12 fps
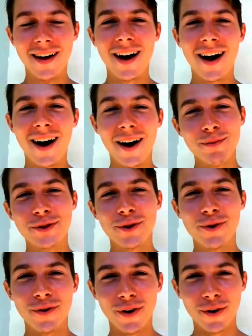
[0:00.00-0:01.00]
I'm Joel
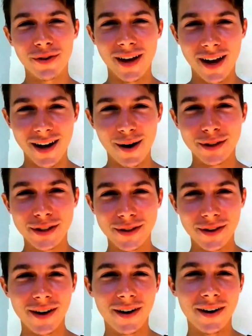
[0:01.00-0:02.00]
Roth, and I'm a student
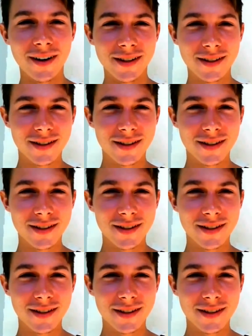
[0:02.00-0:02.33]
artist.